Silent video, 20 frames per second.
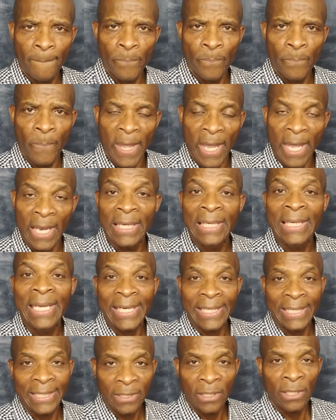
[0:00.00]
and let
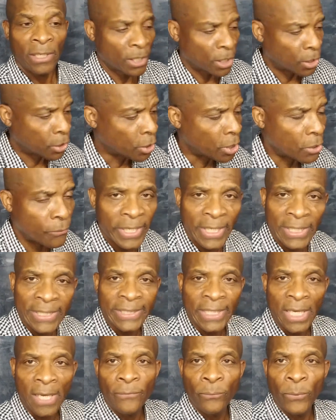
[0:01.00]
it curry
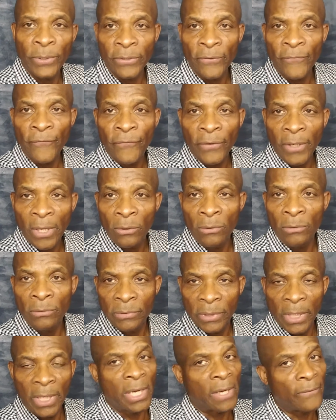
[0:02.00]
itself with the flow
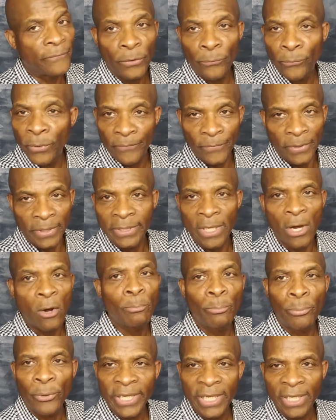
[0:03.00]
of the river. Don't
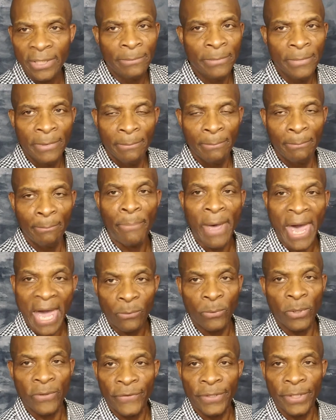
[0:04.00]
bring it back
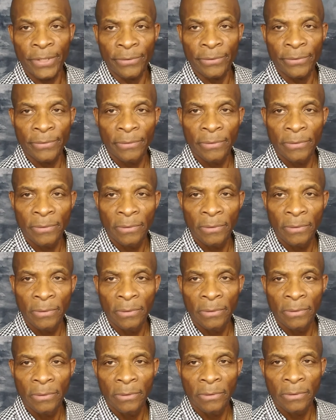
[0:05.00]
with you.
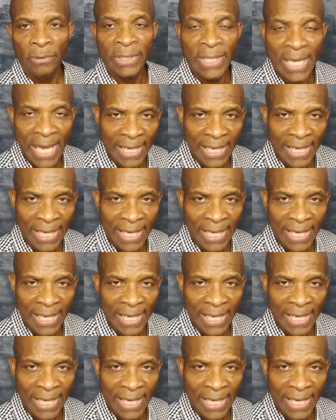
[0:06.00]
Yes,